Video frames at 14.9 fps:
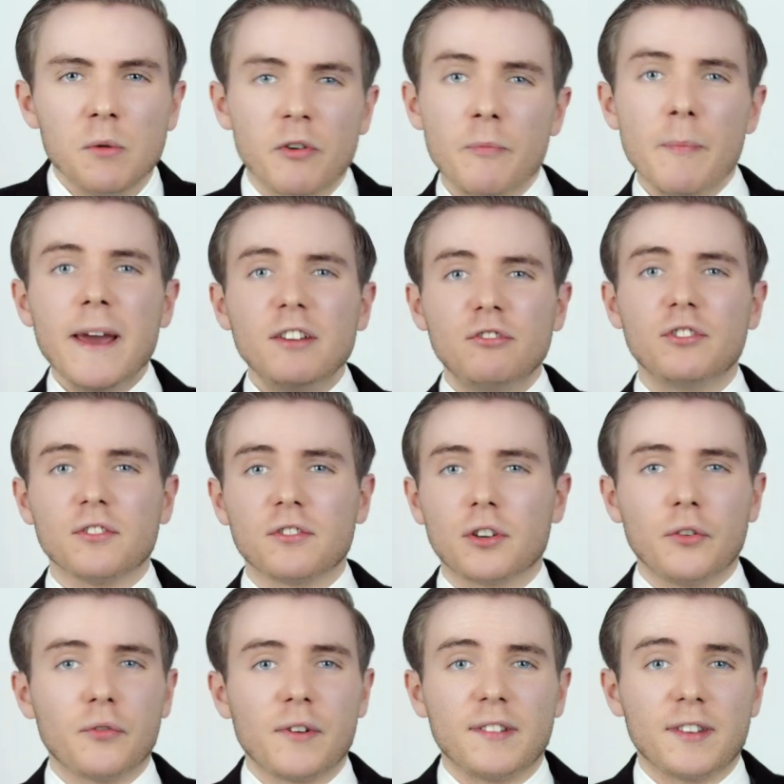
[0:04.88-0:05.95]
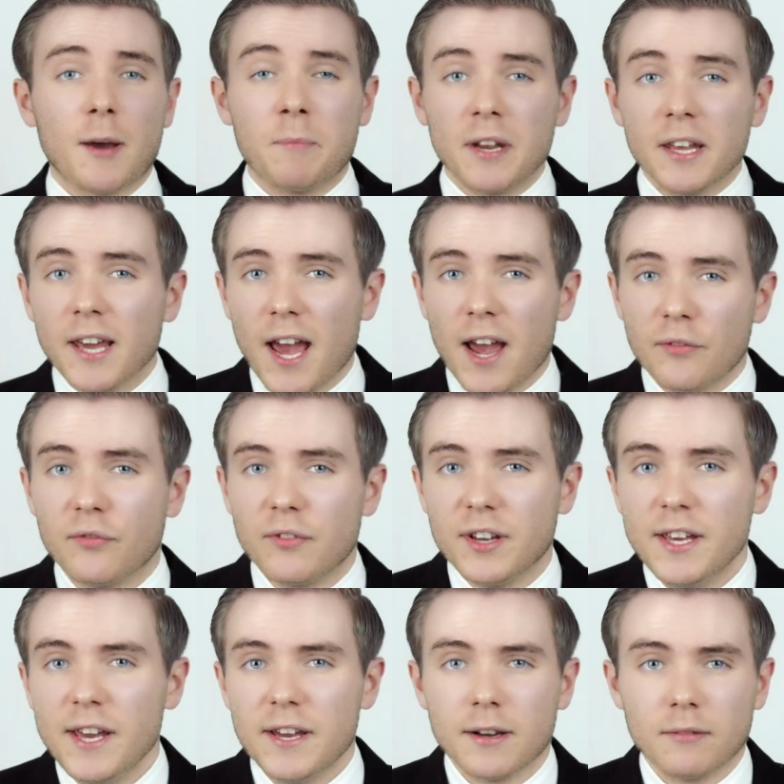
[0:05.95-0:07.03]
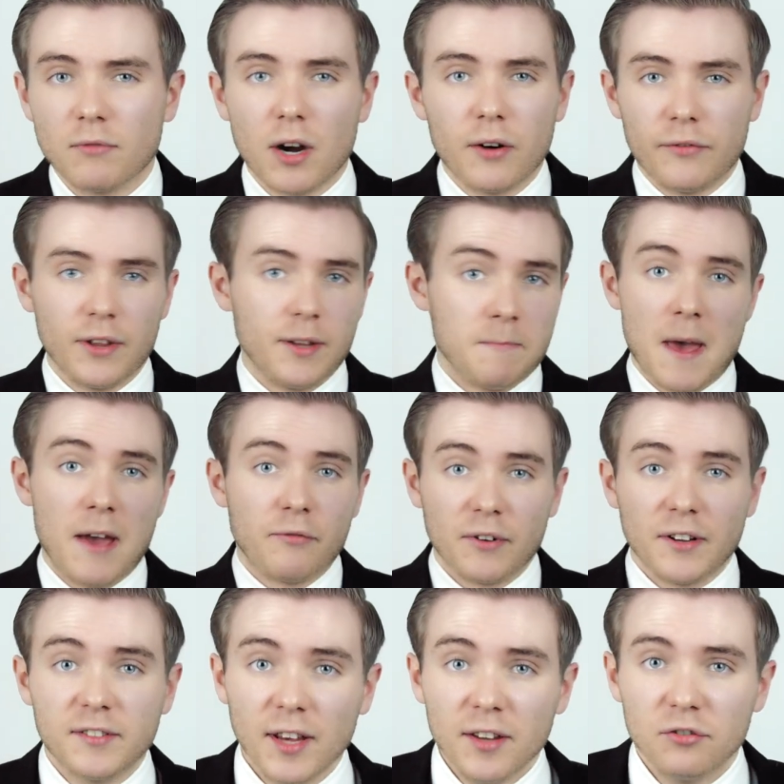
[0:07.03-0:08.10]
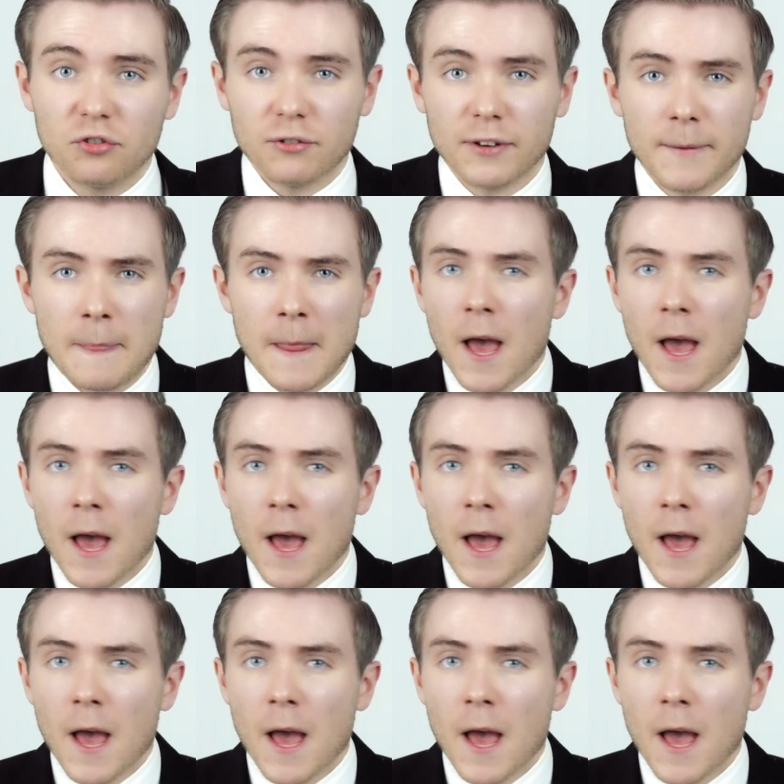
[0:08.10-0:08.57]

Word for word: with major discoveries happening every year rather than every century.